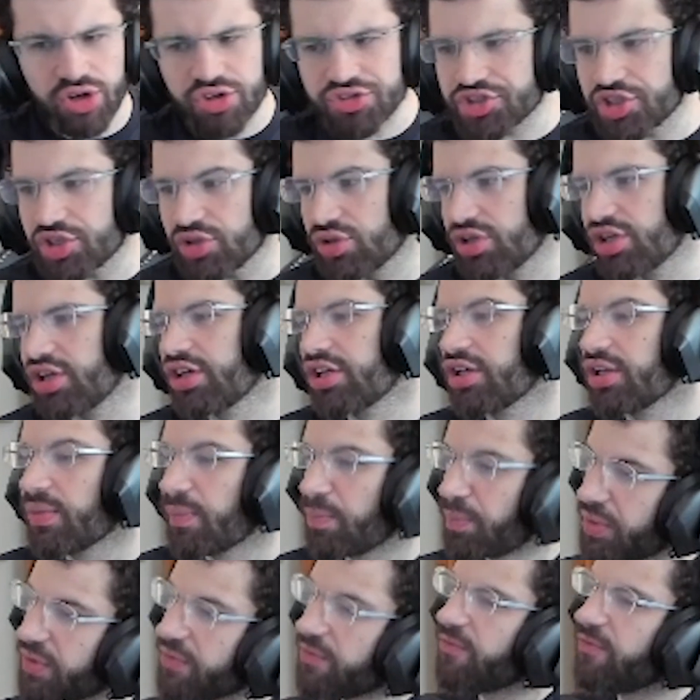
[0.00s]
also,
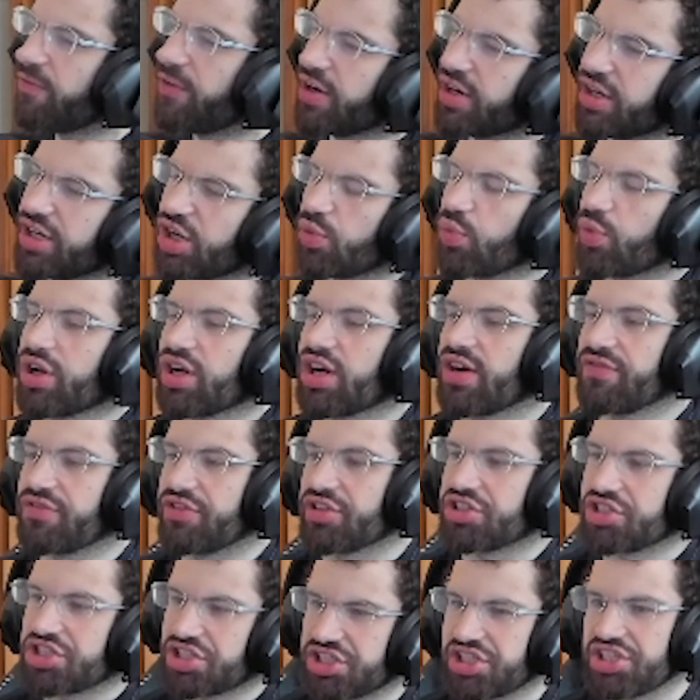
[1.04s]
be very aware of
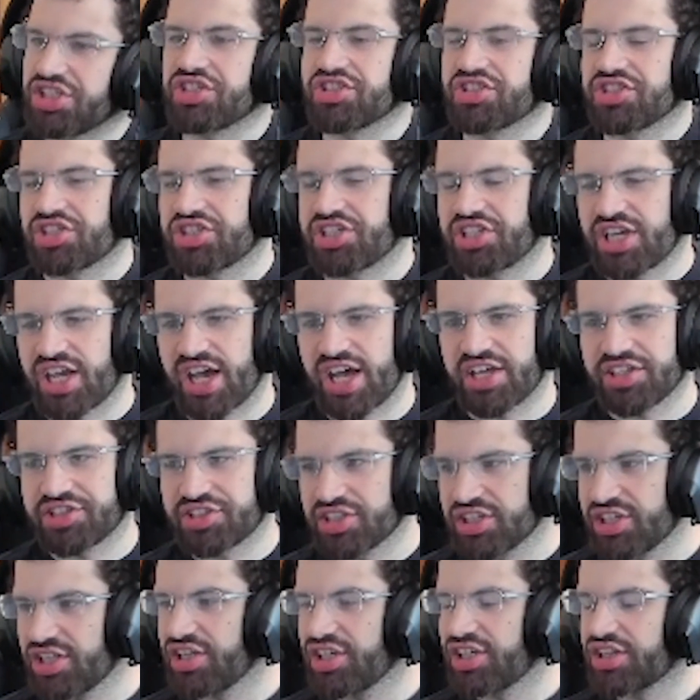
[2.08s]
the cheese she
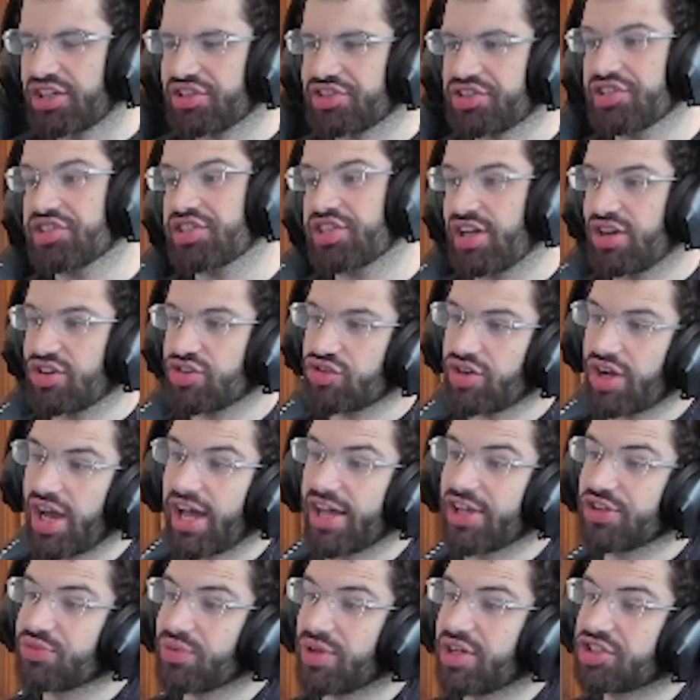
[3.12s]
has. Because this character
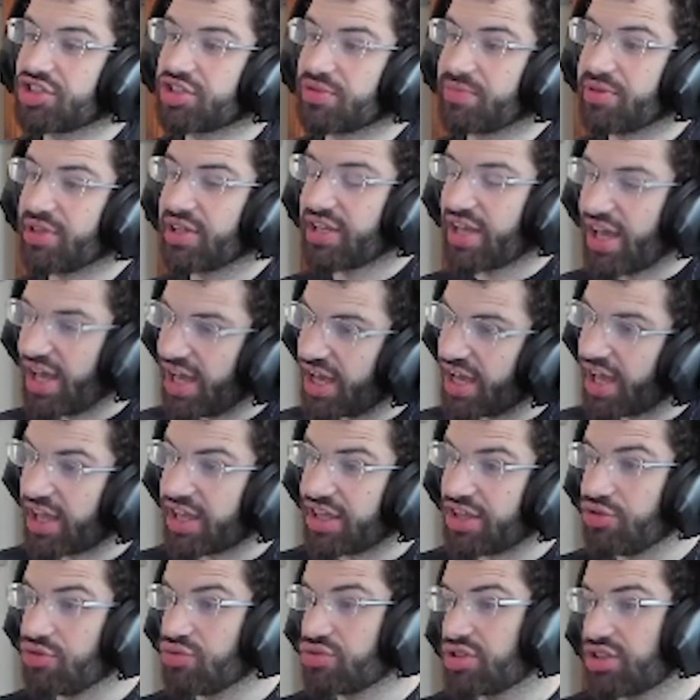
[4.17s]
has ways to be like,
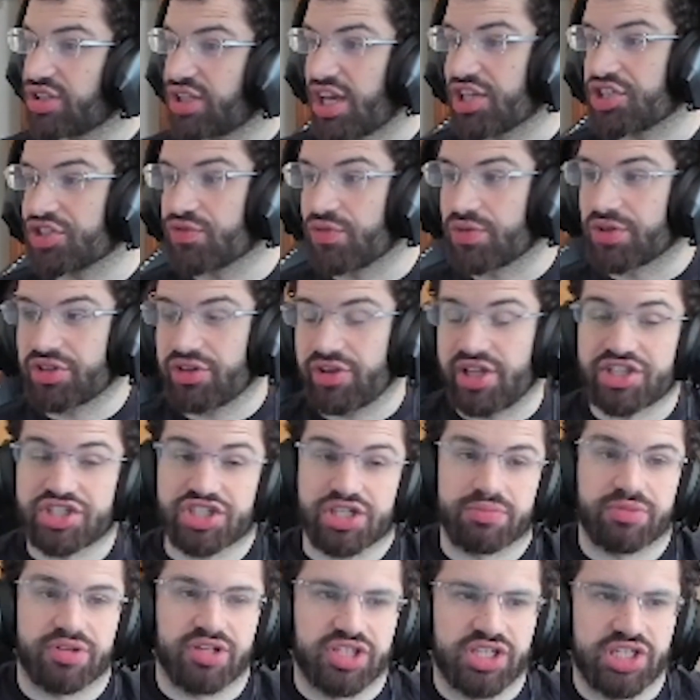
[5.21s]
hey, you guessed wrong at the ledge,
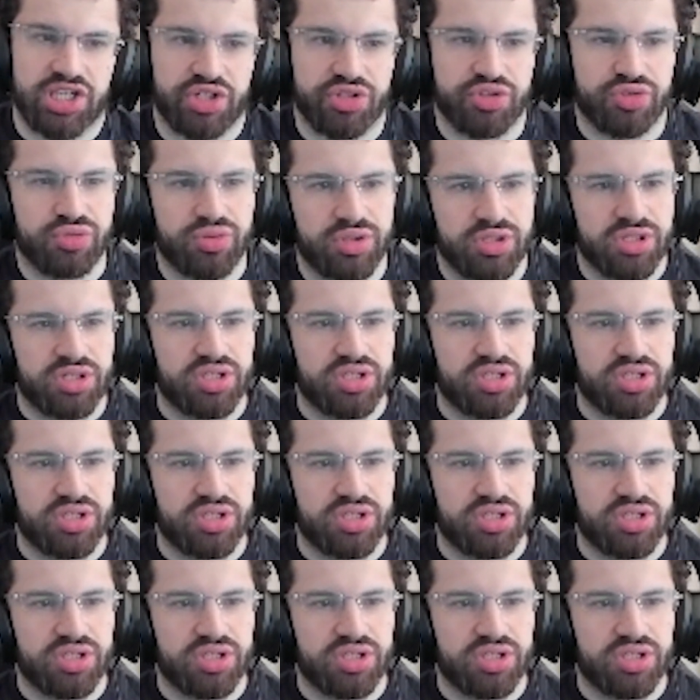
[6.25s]
I'm gonna kill you.